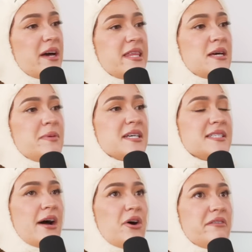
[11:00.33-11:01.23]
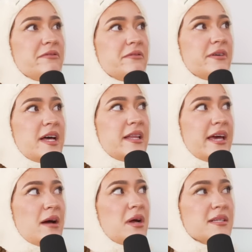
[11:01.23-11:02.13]
I think because now I've
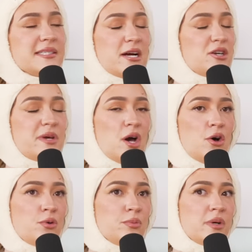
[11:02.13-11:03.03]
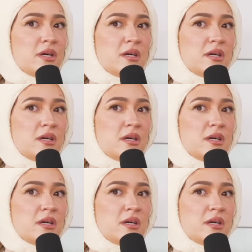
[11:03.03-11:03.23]
like, I'm not scared to be home.